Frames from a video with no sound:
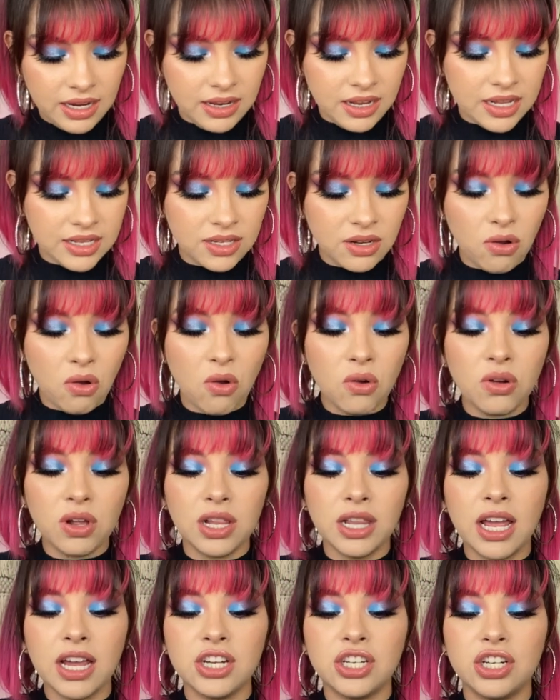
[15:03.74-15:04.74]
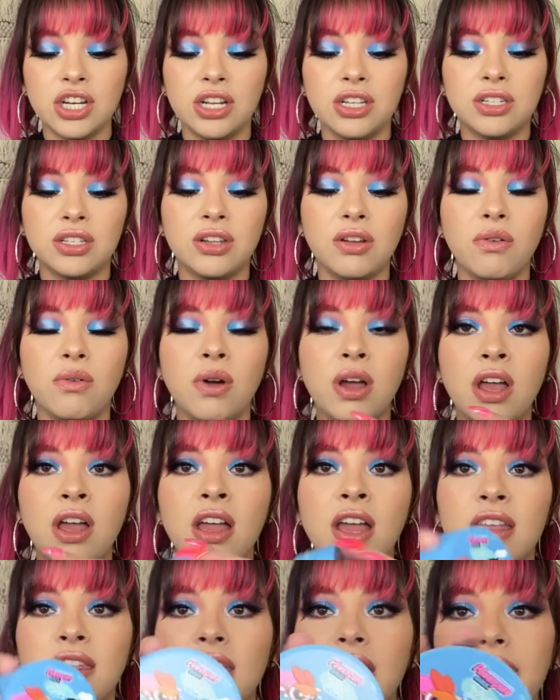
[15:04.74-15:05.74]
it's a whole collection. So
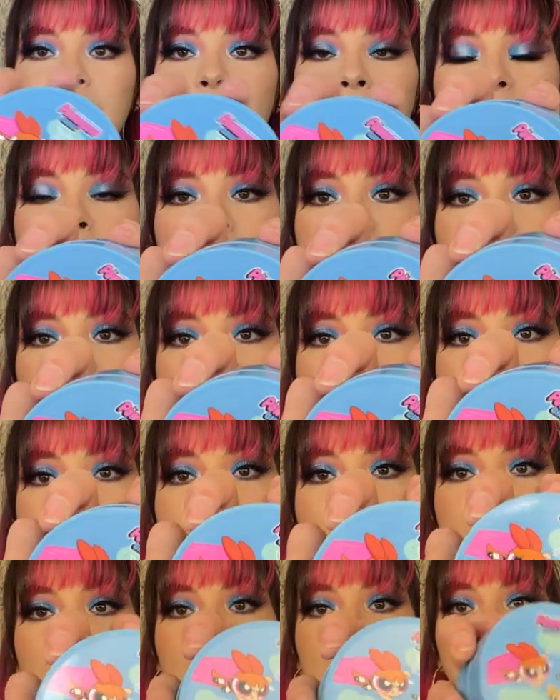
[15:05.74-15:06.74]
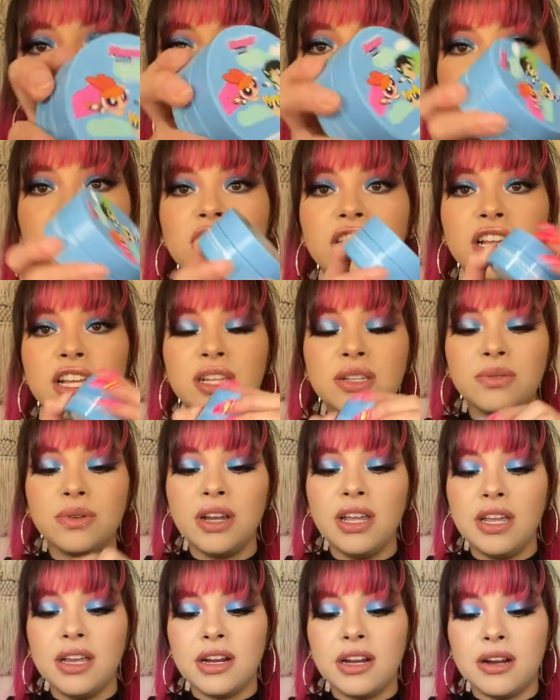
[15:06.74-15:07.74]
they came out with like eye patches
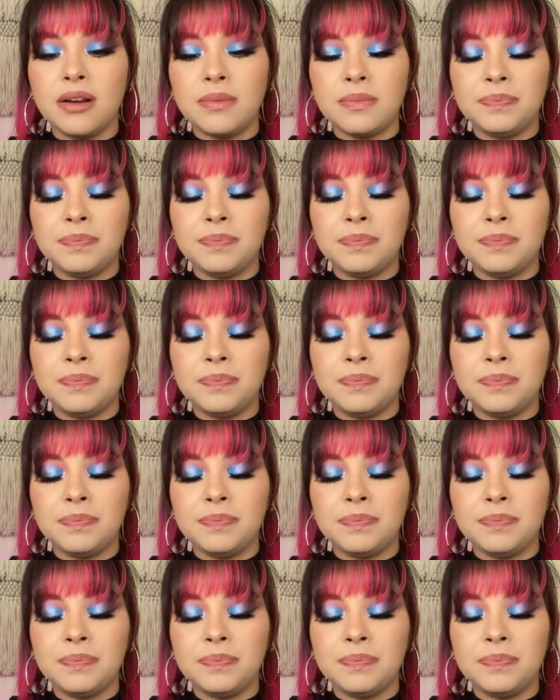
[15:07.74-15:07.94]
right here.